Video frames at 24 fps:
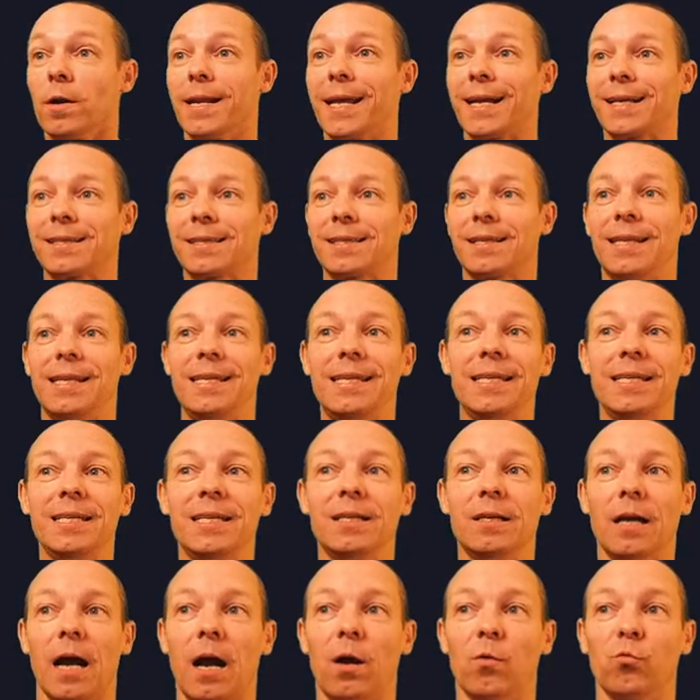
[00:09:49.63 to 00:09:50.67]
Next
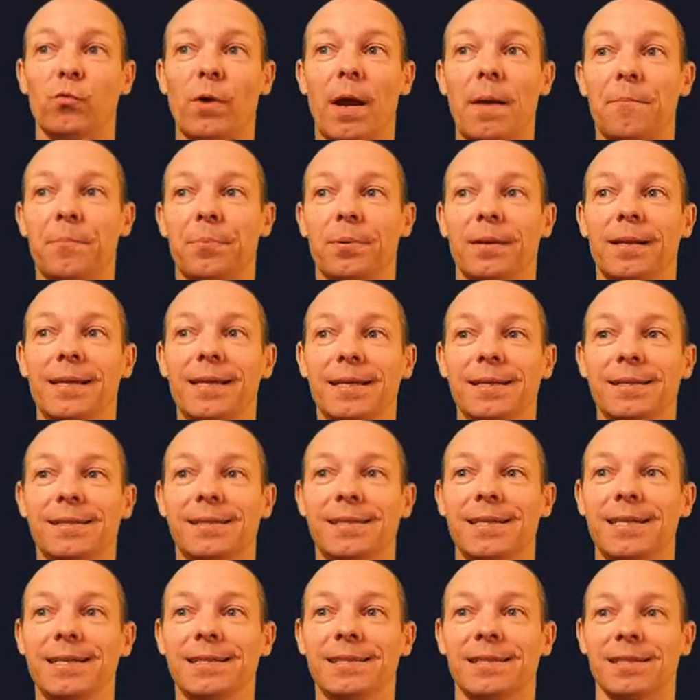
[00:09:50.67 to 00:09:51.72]
league, uh, rep league
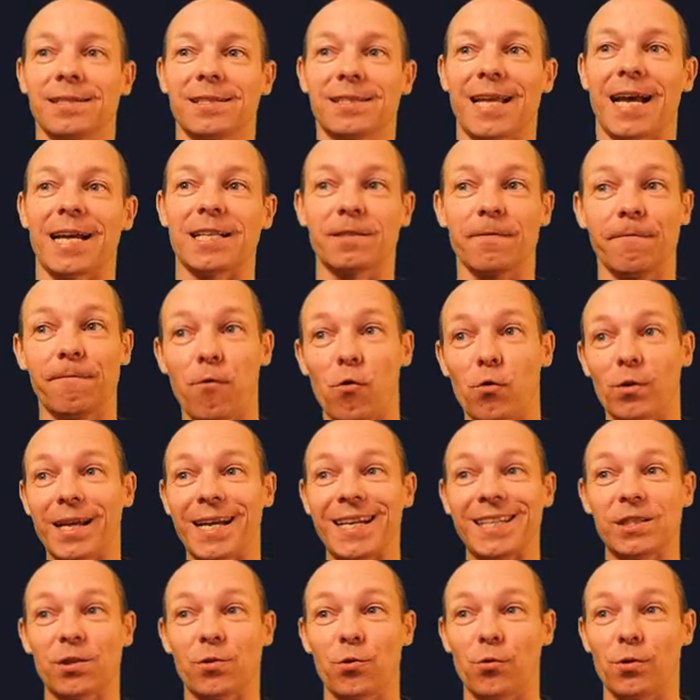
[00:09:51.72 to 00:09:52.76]
season starts in four
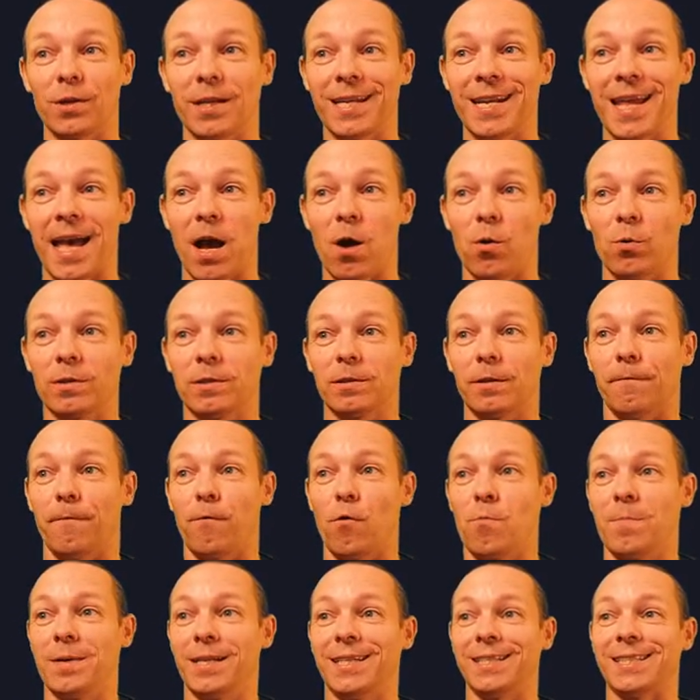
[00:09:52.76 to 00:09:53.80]
days, 13 hours,
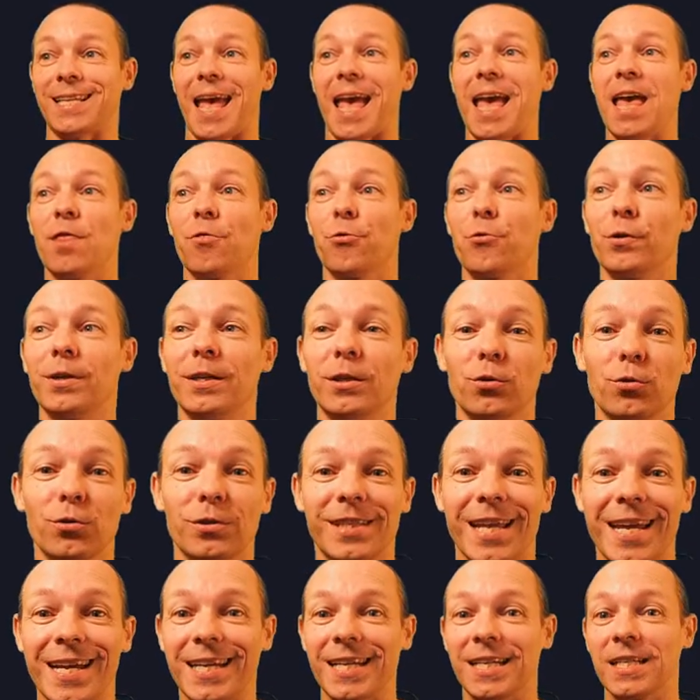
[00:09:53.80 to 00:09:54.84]
four minutes, and 32
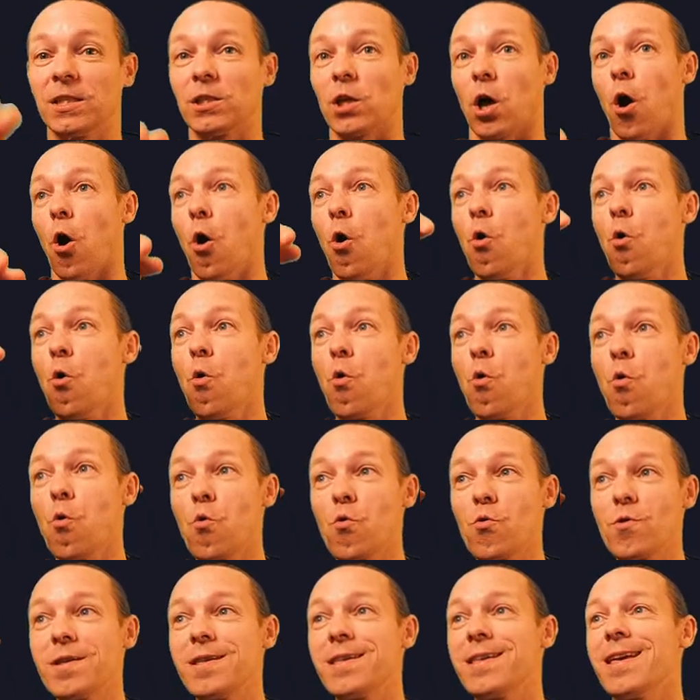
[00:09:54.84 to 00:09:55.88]
seconds.
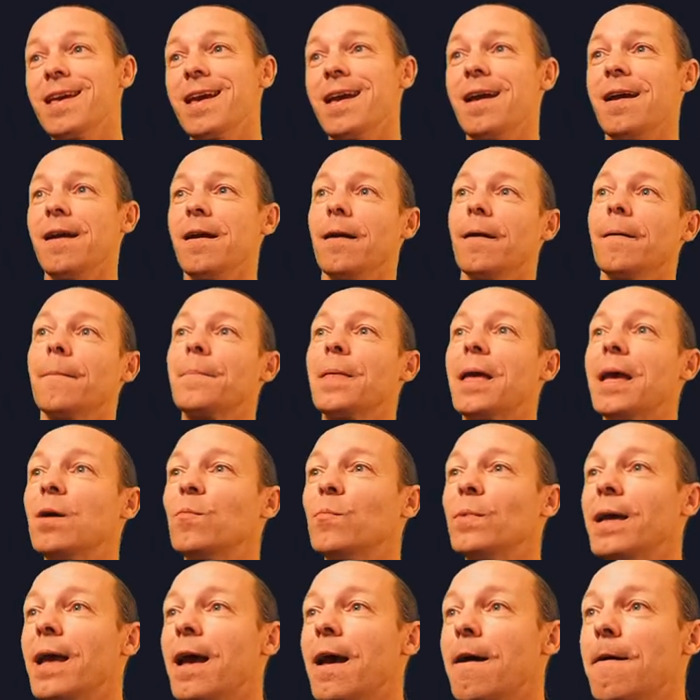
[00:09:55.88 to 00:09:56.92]
Oh, yeah. And
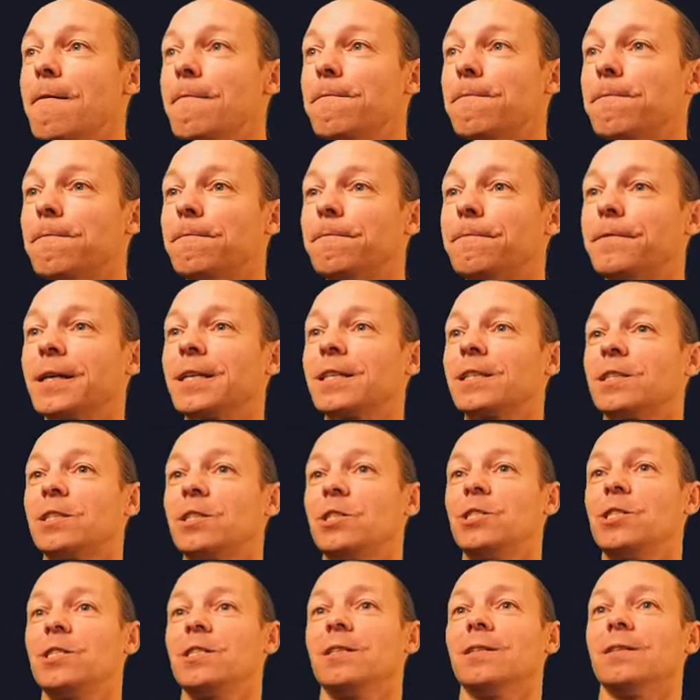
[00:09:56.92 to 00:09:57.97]
we have
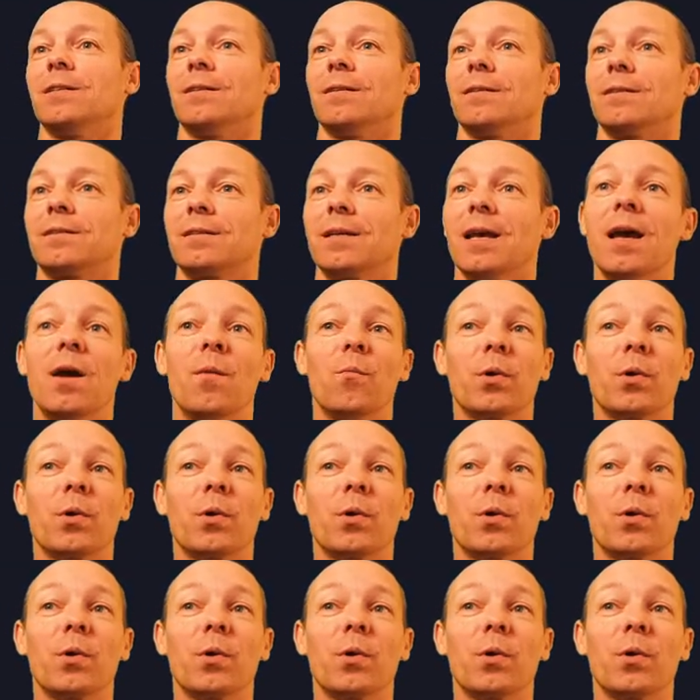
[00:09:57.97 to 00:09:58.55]
fixtures.